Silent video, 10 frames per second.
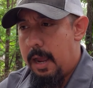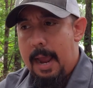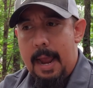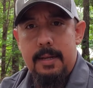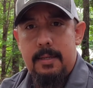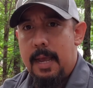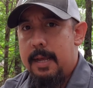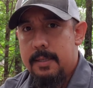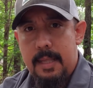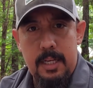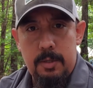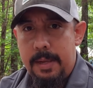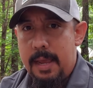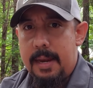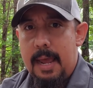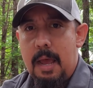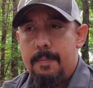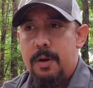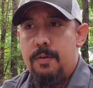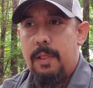as things began to
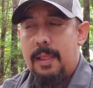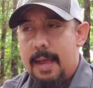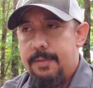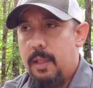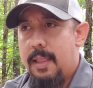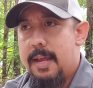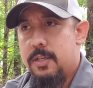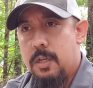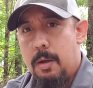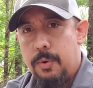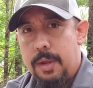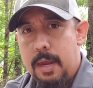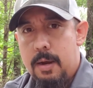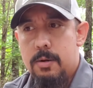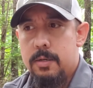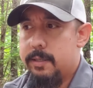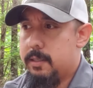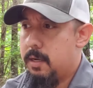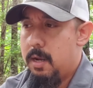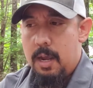happen over the last couple years,
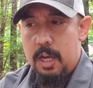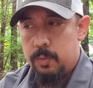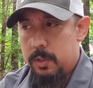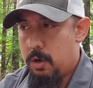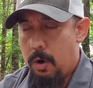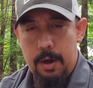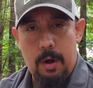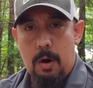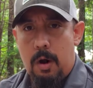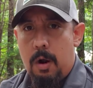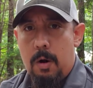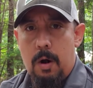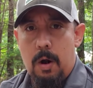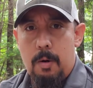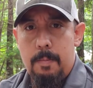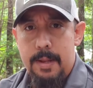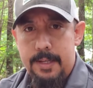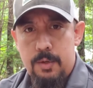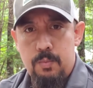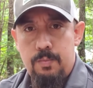as we started our
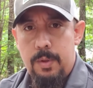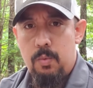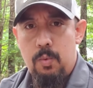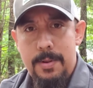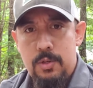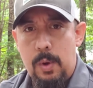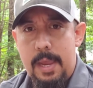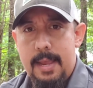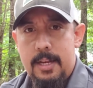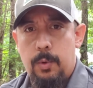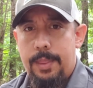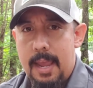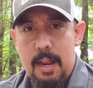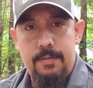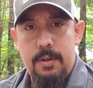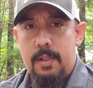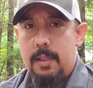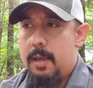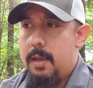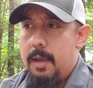men's and women's weekends with Anvil
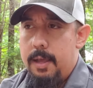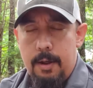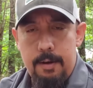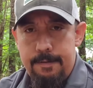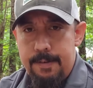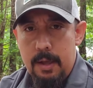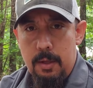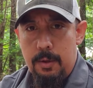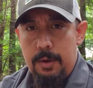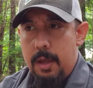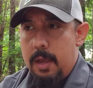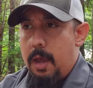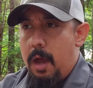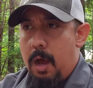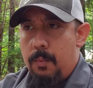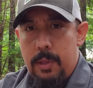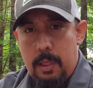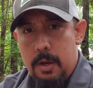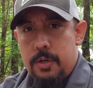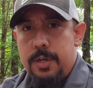and Unveiled, we
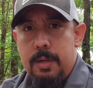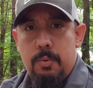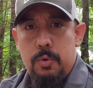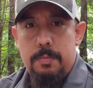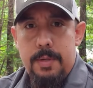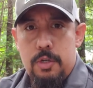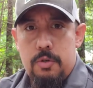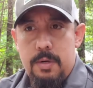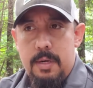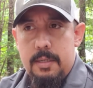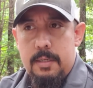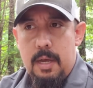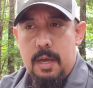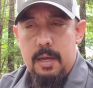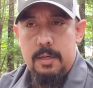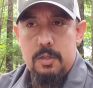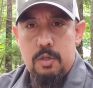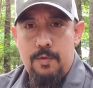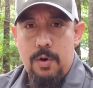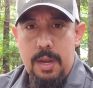launched Deep Roots Ministries just
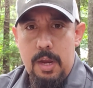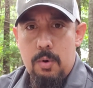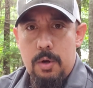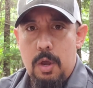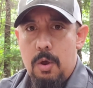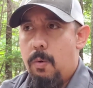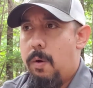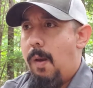over a year ago.